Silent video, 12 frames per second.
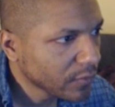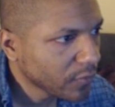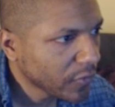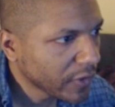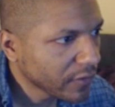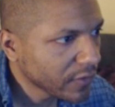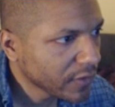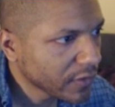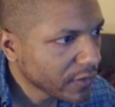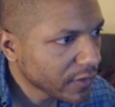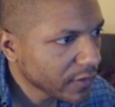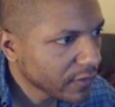Brown
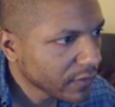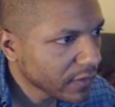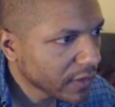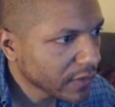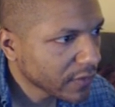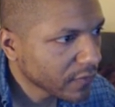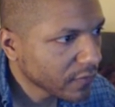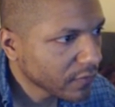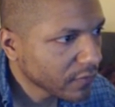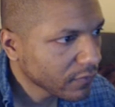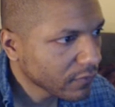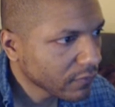dirt, lots of
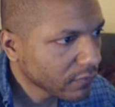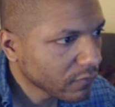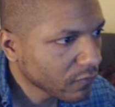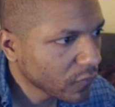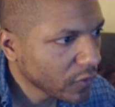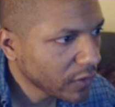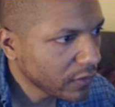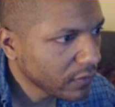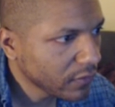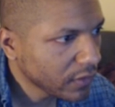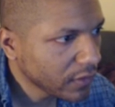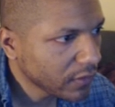
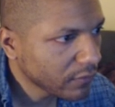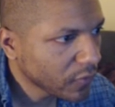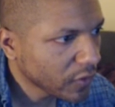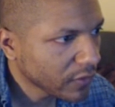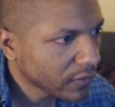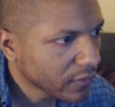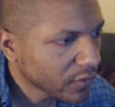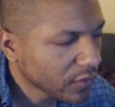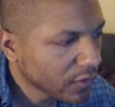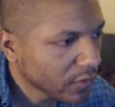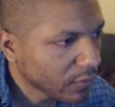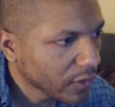really
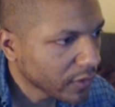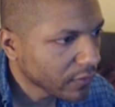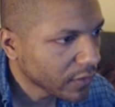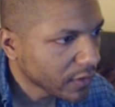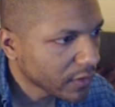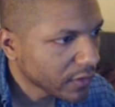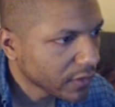strong rounder,